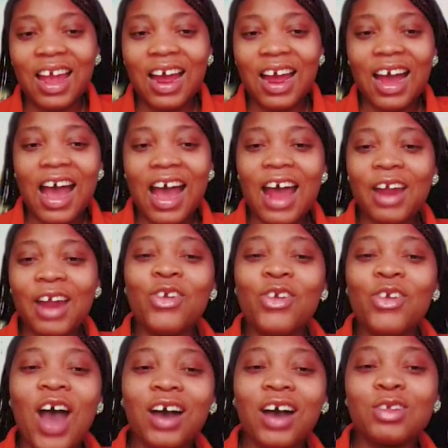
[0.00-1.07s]
I don't
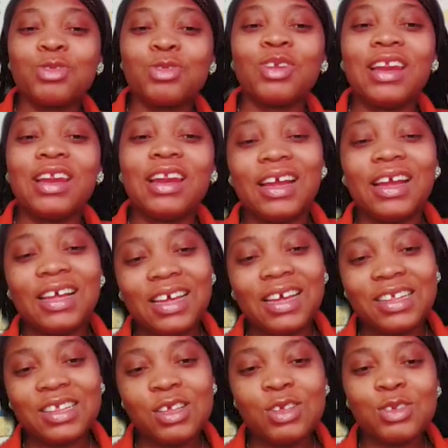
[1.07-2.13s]
know how to link
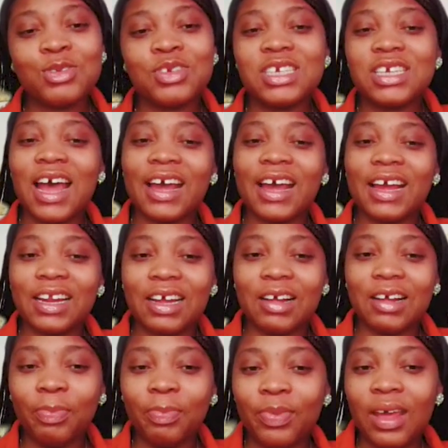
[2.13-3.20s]
it to China.
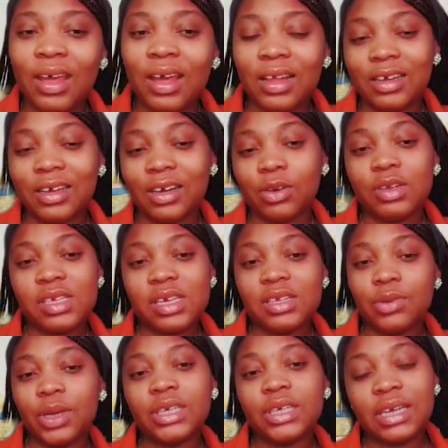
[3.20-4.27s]
The content
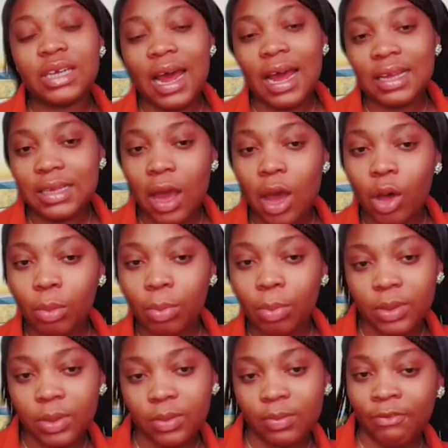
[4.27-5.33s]
creation has helped
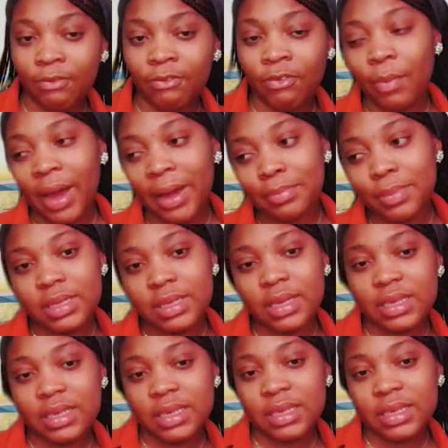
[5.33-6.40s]
for my
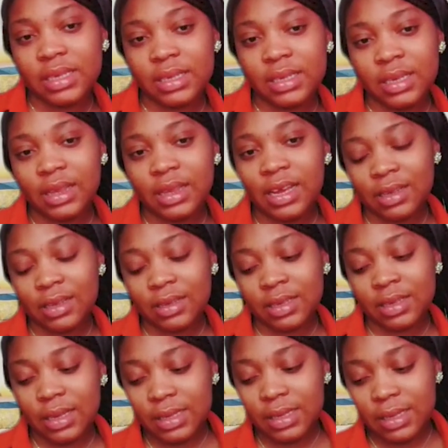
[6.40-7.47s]
business in the
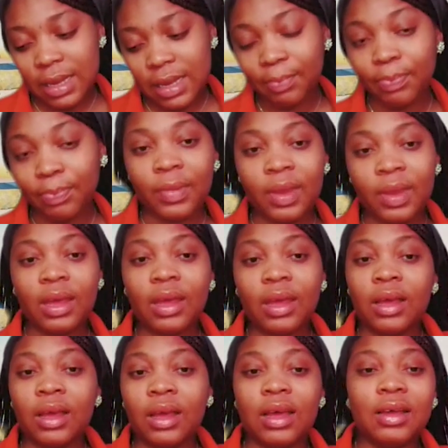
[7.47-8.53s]
sense that
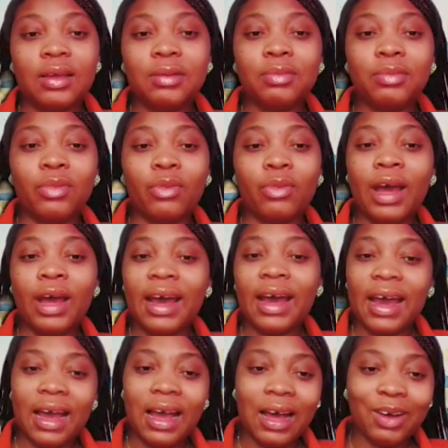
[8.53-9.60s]
where
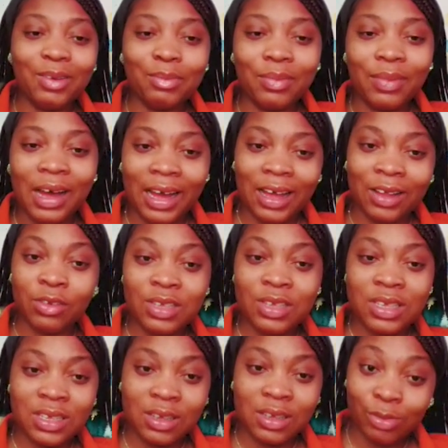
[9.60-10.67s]
I am, I cannot
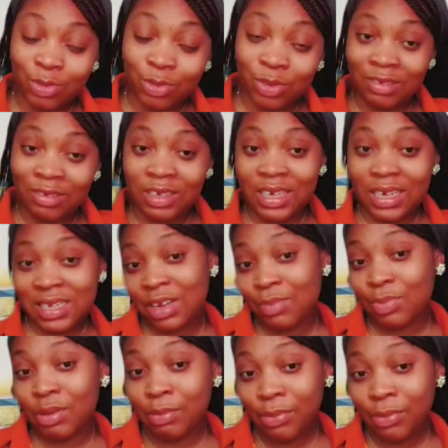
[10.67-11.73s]
sell to just the
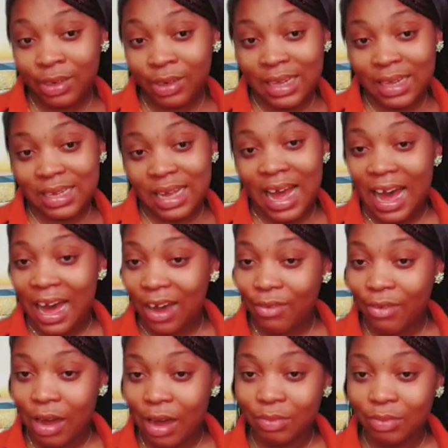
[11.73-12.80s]
people that are
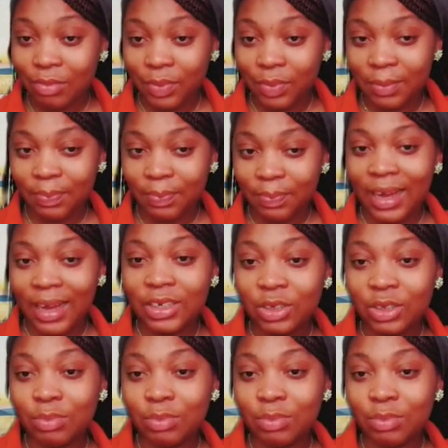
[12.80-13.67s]
around me. I should be